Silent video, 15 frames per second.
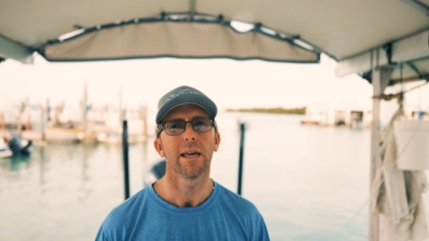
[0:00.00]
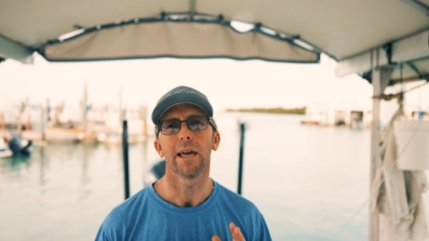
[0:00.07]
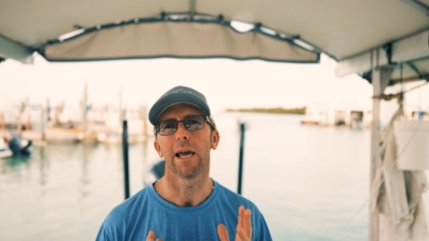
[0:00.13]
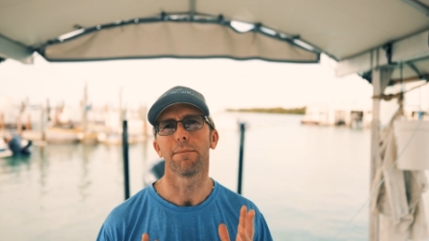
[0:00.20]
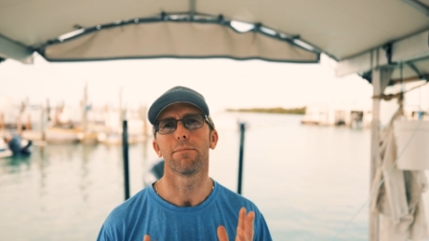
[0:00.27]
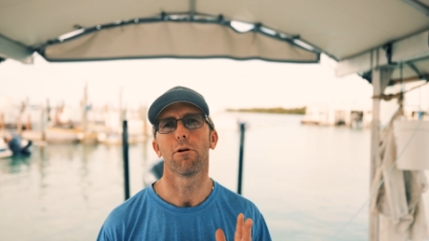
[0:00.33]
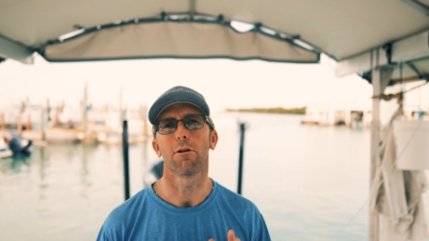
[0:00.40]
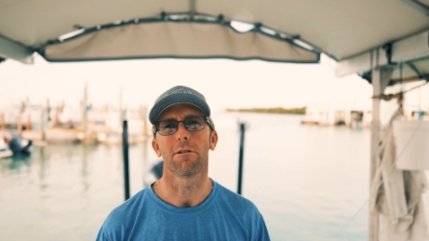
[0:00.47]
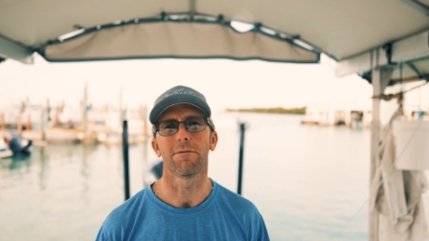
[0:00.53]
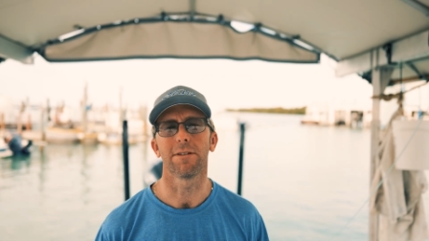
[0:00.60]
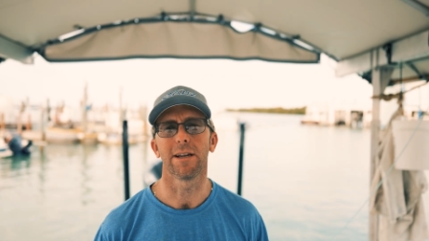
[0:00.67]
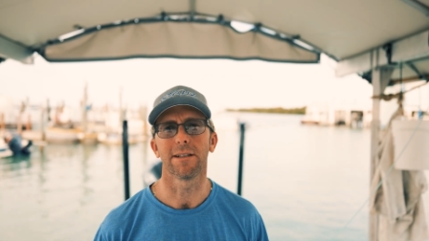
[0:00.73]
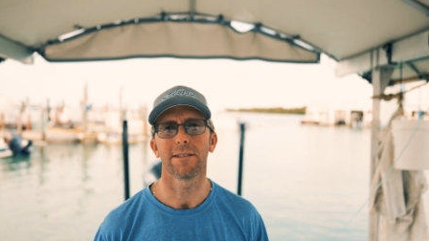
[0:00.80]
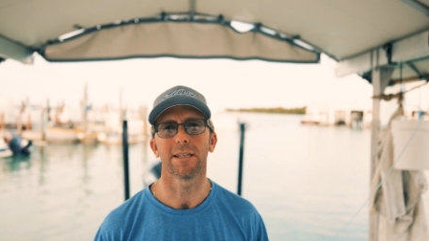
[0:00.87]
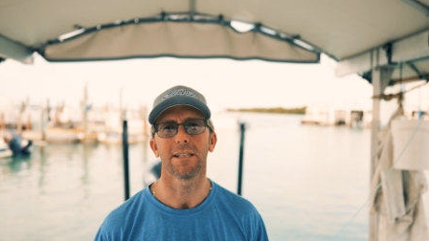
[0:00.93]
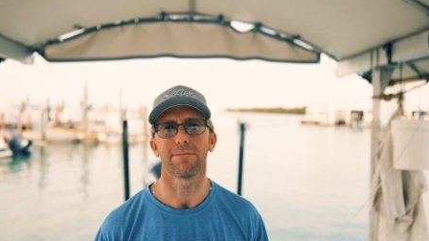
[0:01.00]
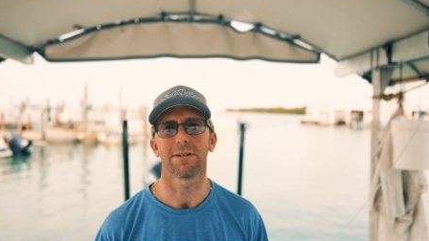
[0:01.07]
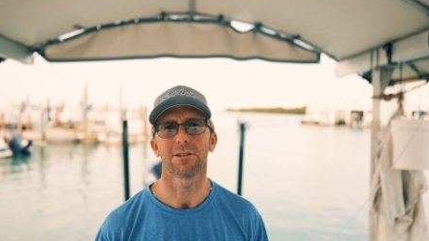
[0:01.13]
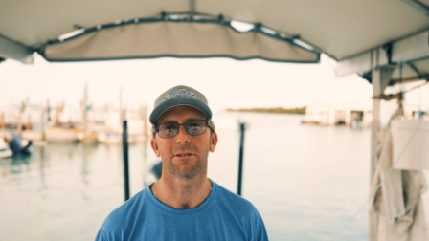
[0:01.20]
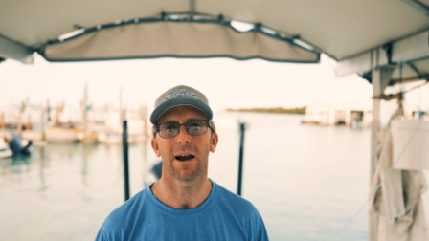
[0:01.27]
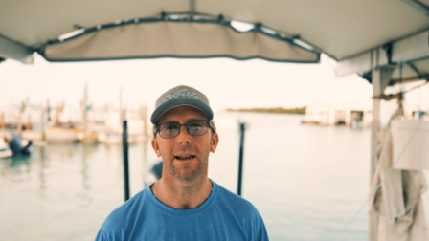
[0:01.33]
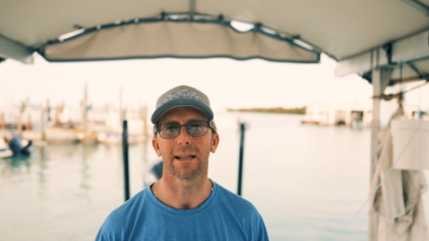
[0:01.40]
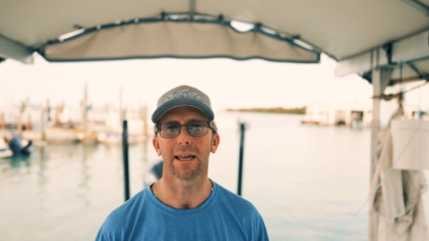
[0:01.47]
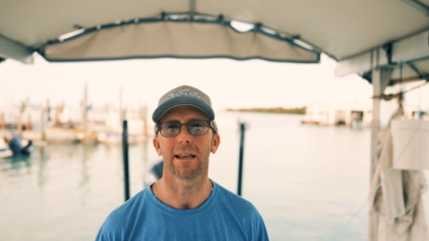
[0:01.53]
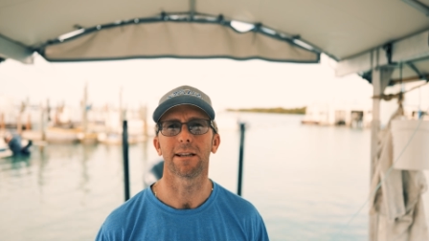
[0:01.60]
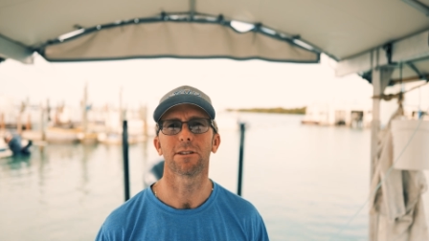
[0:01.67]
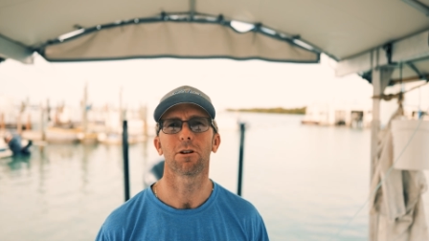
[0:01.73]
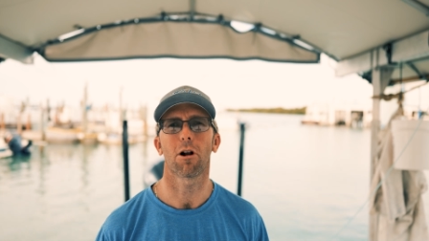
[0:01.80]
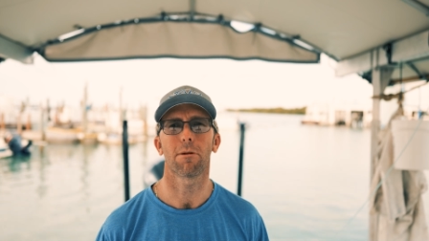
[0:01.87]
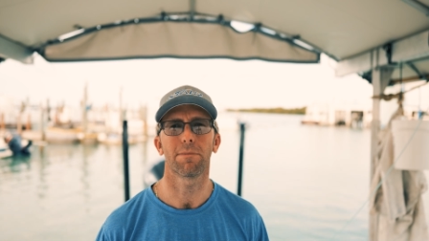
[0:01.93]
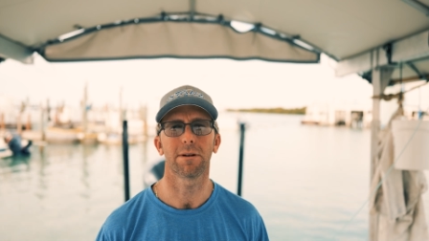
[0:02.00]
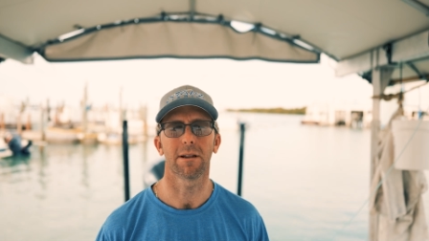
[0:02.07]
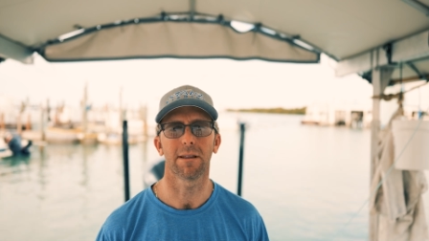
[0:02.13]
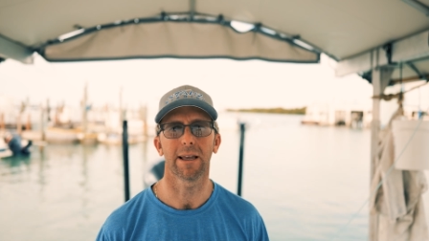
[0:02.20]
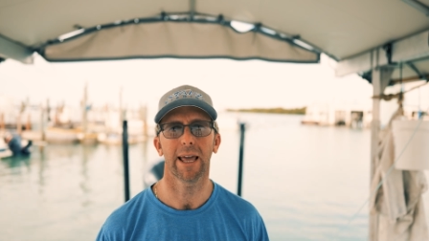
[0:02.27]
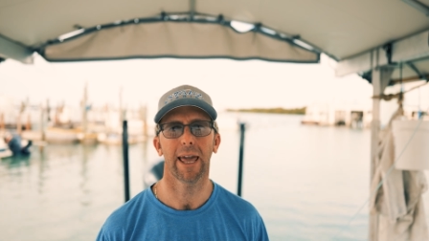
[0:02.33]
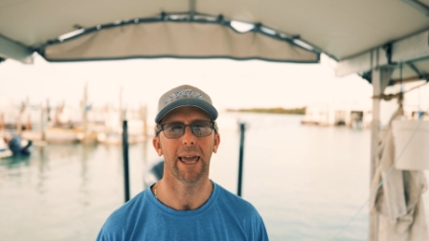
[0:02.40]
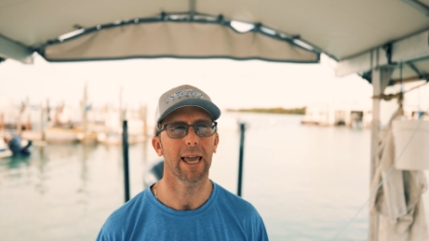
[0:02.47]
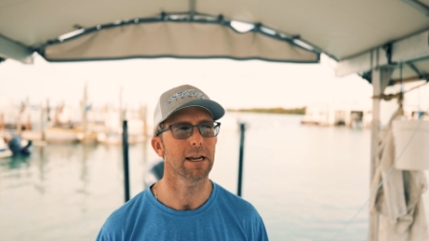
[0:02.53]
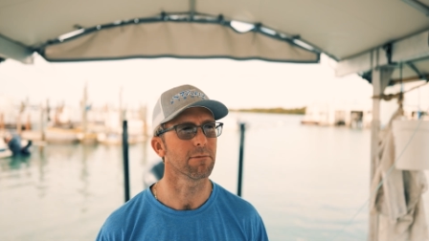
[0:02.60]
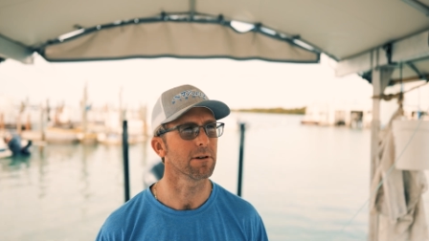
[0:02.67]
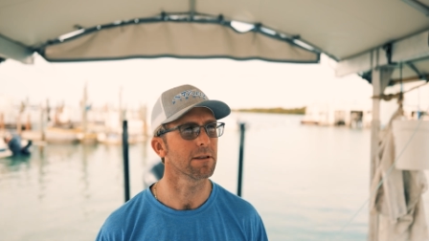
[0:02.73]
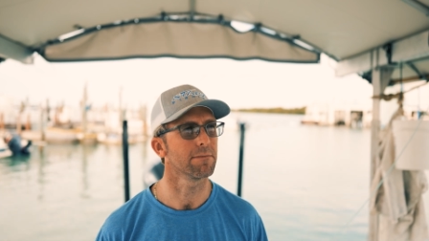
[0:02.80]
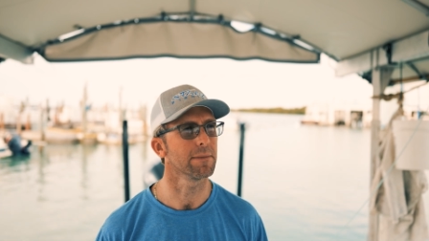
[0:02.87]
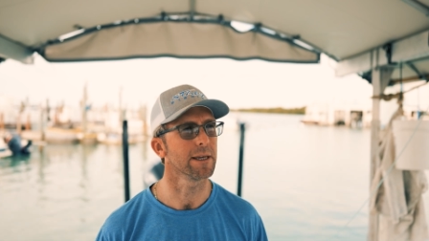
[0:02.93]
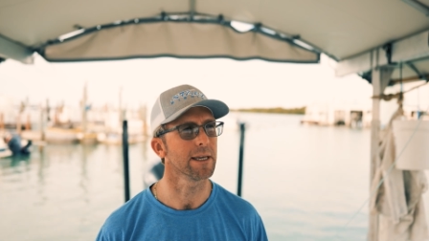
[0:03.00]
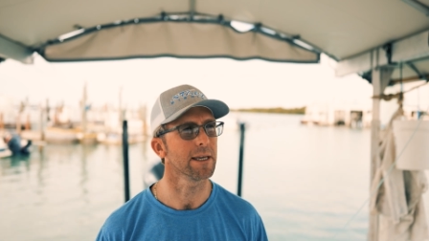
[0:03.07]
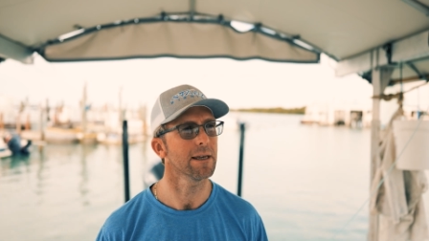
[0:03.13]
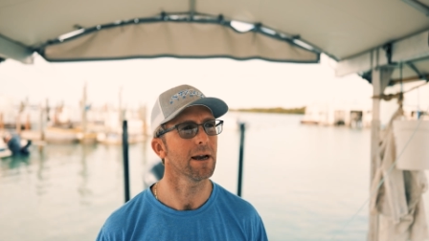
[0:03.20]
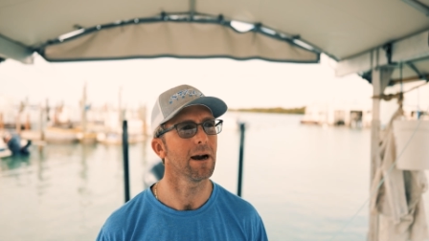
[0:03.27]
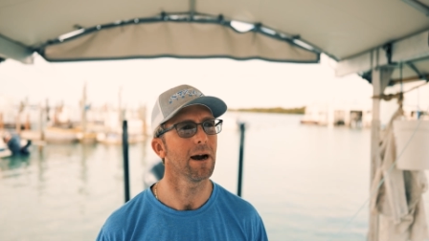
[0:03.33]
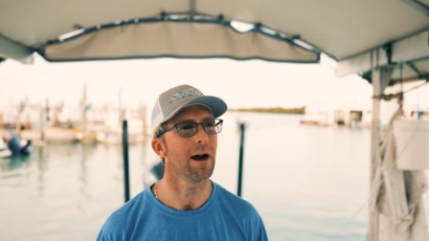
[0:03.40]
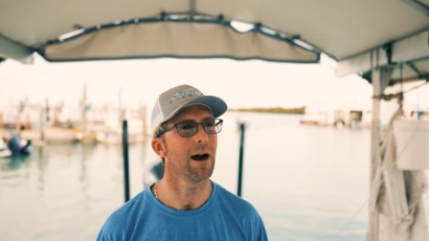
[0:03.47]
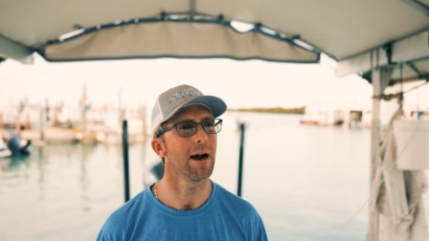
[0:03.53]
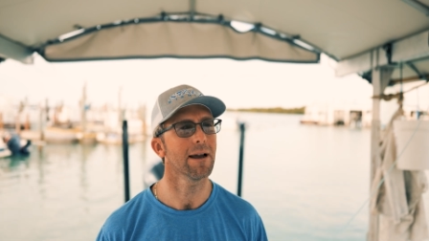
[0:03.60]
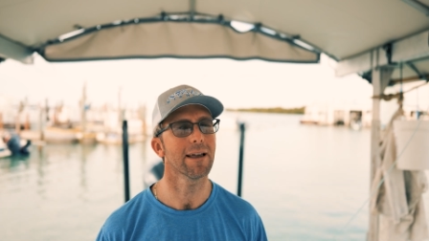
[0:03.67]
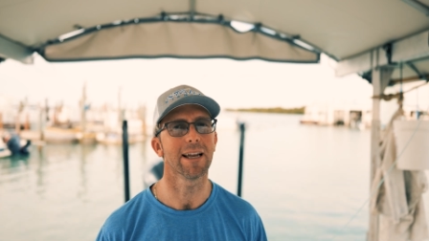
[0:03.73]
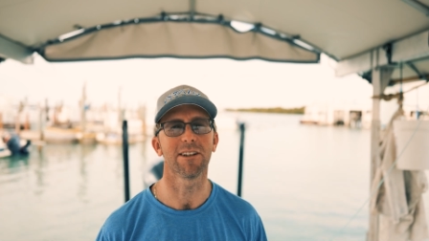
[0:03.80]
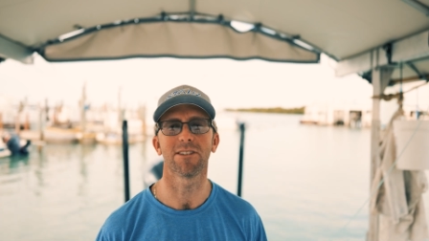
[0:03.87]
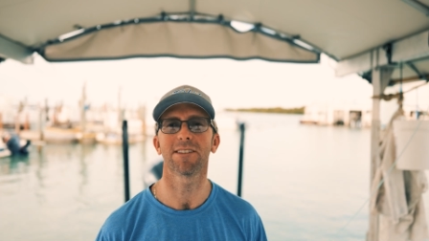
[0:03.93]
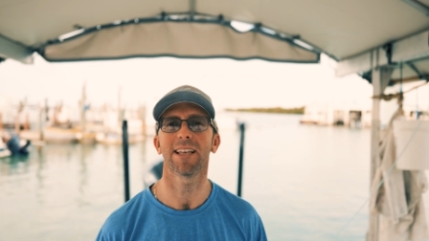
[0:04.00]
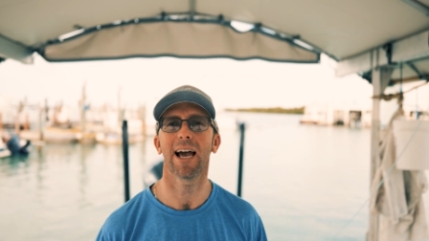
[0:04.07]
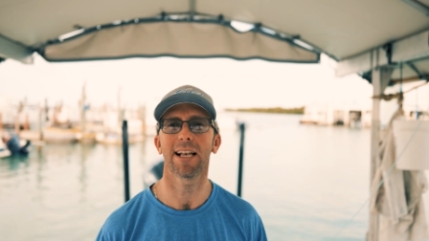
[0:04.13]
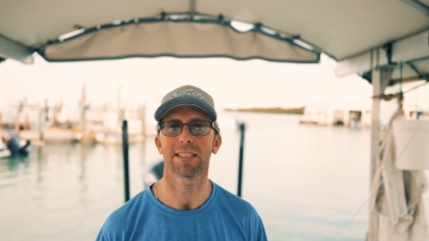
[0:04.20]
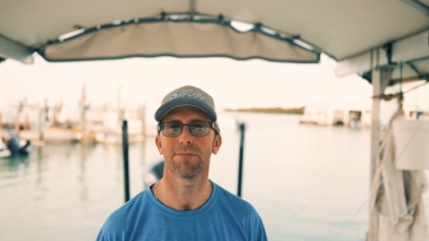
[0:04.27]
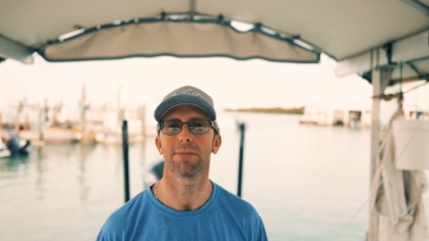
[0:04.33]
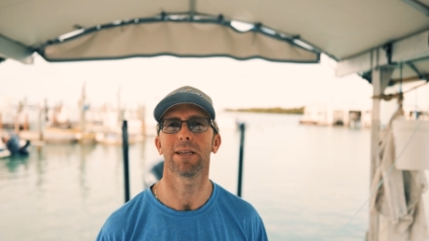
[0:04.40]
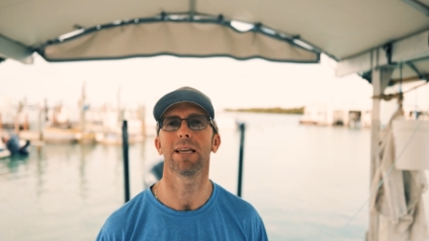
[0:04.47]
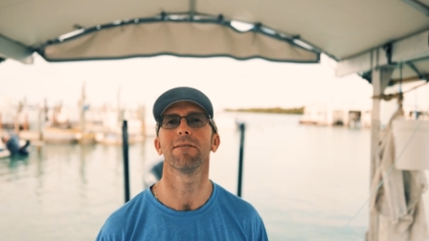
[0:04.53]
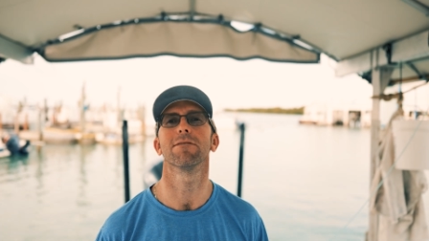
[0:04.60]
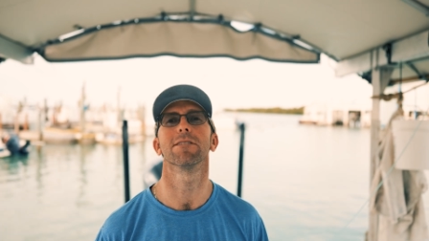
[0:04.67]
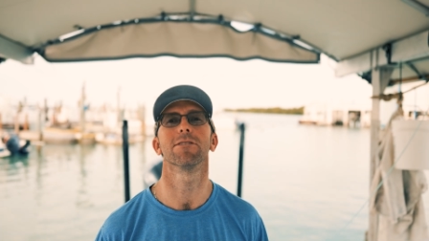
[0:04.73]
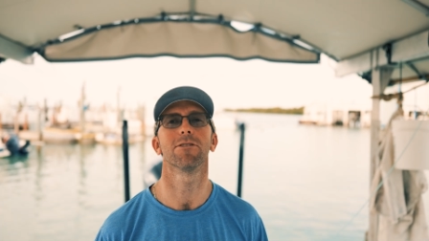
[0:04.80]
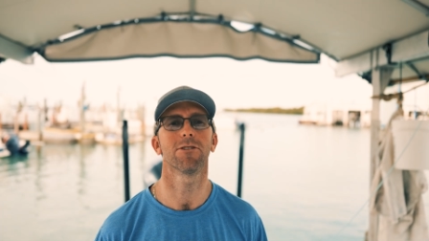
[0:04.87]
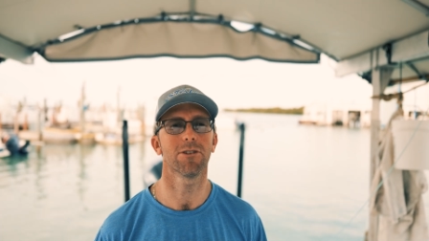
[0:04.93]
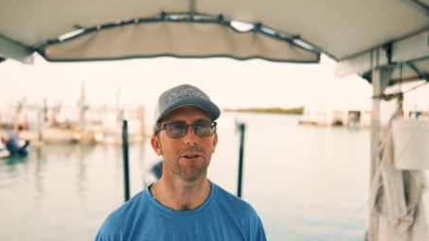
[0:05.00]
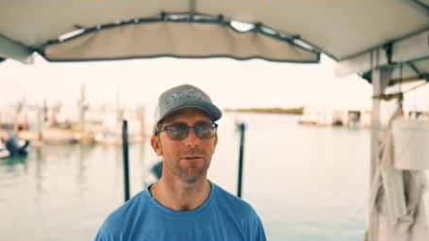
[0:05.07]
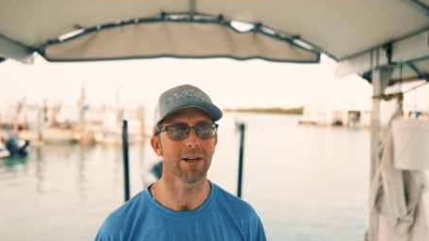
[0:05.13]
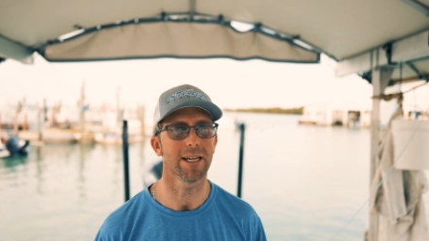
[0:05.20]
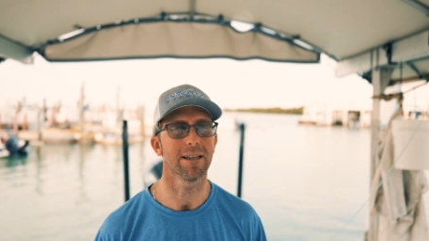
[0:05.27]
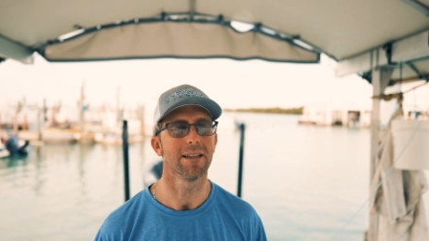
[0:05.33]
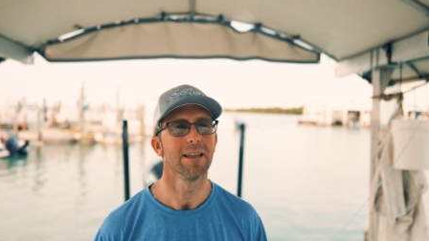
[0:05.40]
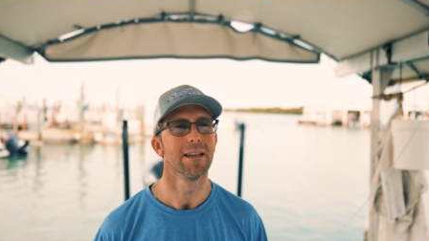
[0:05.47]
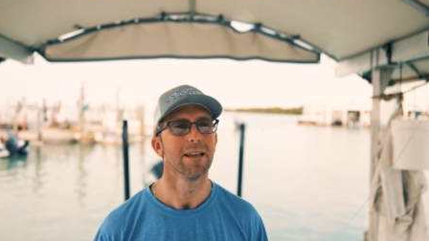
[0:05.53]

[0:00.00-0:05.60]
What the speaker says: and poor Vince, he's been trying to get a tarpon to the hand with me, and just hasn't been able to do it.